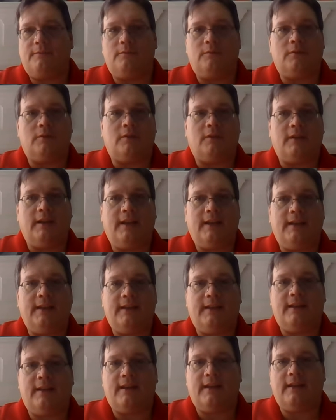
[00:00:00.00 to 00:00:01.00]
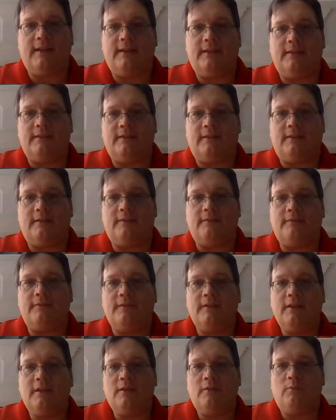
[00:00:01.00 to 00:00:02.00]
for any kind of
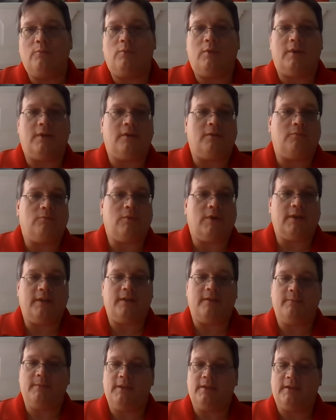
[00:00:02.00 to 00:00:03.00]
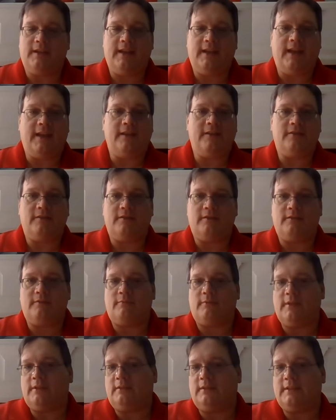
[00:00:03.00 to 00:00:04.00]
one-on-one communication
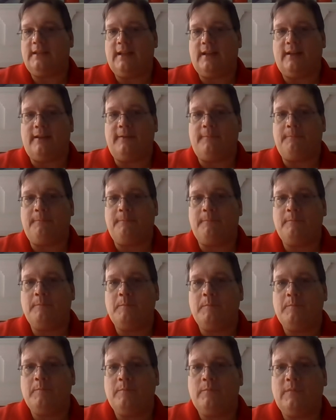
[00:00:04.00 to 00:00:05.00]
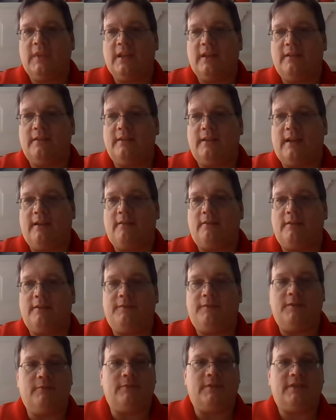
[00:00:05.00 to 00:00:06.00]
in real time. Now,
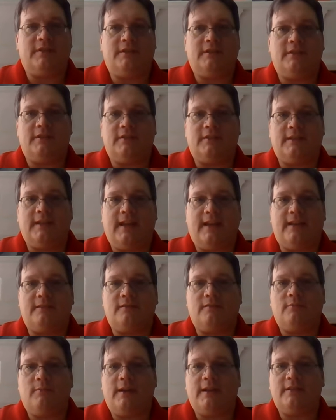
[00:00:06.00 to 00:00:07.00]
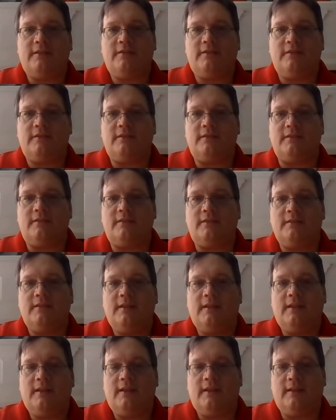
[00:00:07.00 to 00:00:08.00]
if you wish to just ask questions,
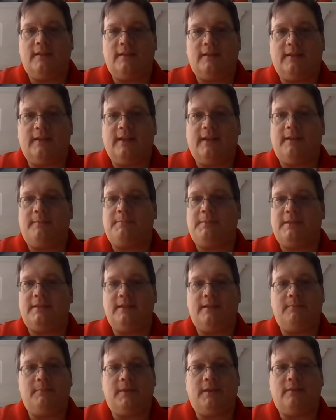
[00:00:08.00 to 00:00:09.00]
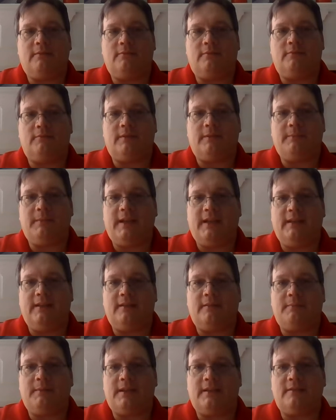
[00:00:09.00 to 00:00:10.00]
the campus email will
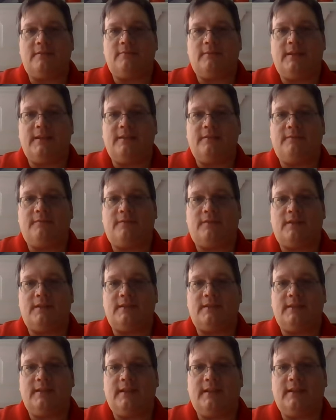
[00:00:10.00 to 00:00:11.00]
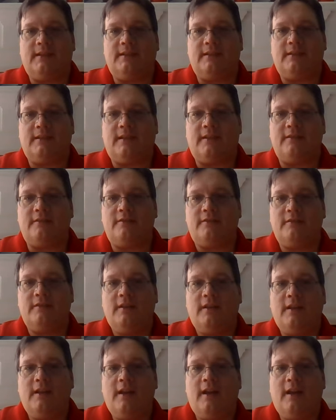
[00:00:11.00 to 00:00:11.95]
remain the best way for us to get in touch.